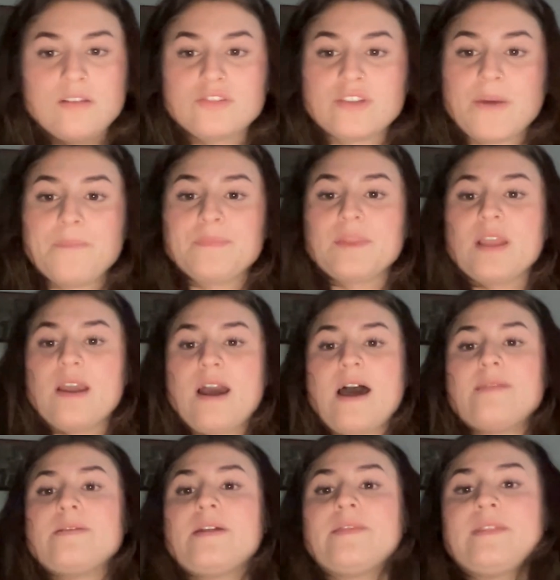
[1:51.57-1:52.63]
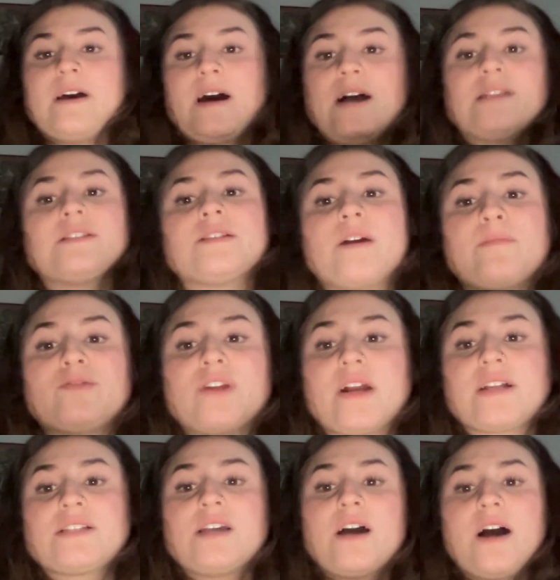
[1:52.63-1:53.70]
so, and then the
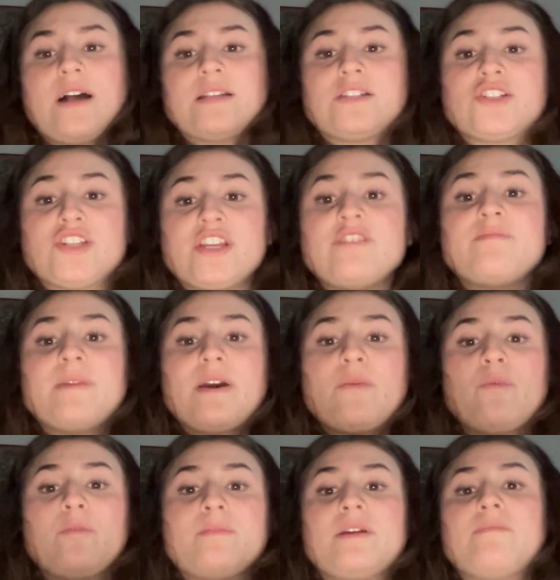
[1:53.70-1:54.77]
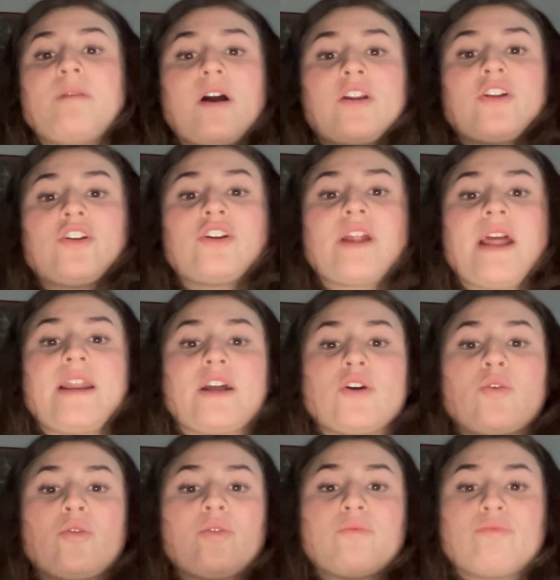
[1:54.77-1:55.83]
subject achievement will be monitored and
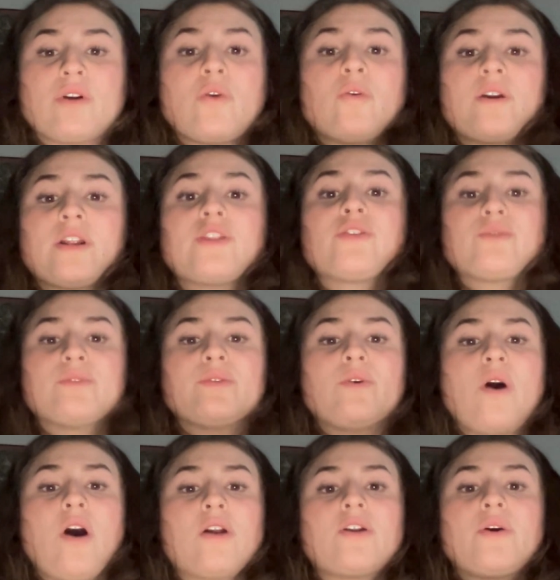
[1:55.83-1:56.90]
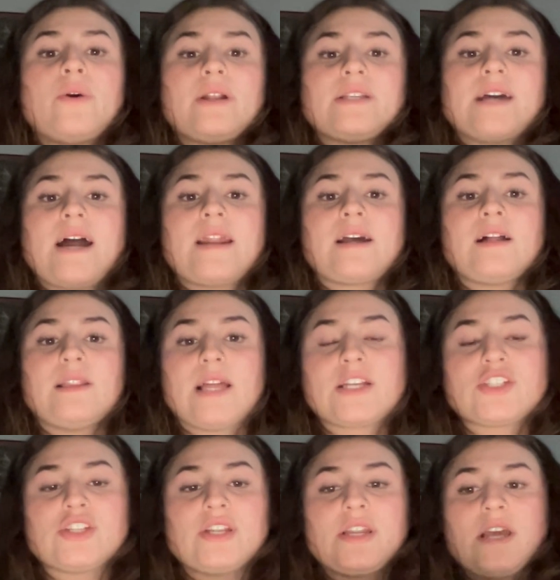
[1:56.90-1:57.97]
recorded through ongoing data
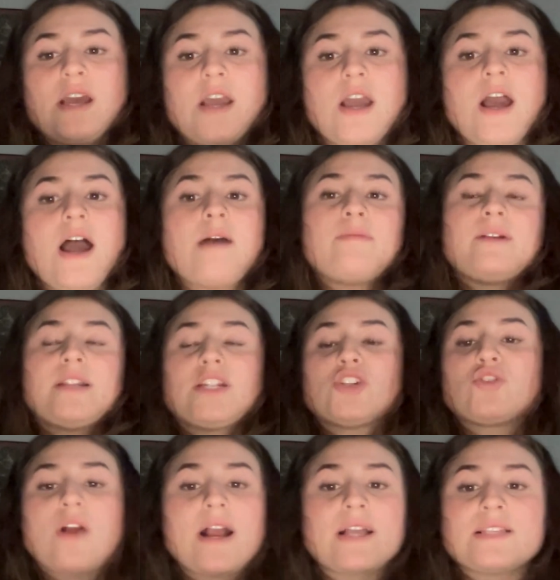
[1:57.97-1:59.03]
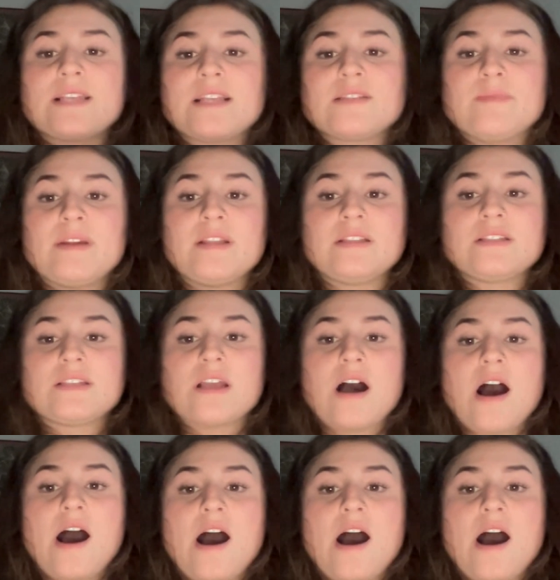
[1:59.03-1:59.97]
collection. I plan to track assessment